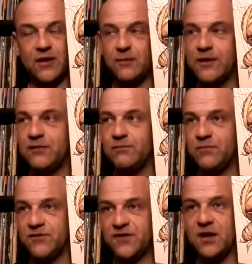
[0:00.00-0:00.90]
I mean, the
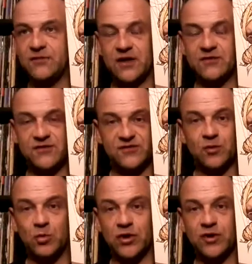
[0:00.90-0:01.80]
start of it is just
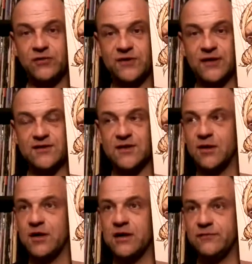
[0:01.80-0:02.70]
all acoustic
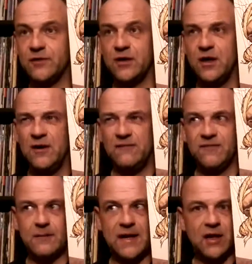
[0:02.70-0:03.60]
guitar, kind of a
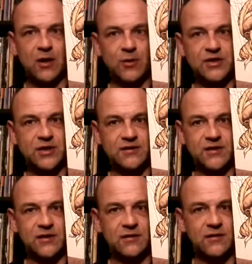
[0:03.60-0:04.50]
flamenco-ish
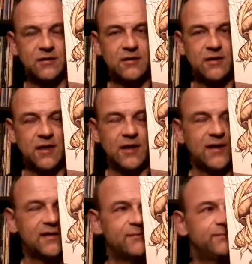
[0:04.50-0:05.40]
guitar,
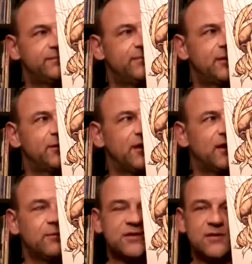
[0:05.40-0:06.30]
building
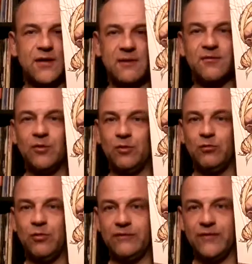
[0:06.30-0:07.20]
up to absolute
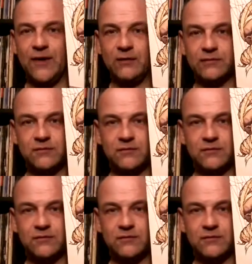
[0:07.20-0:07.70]
riff out.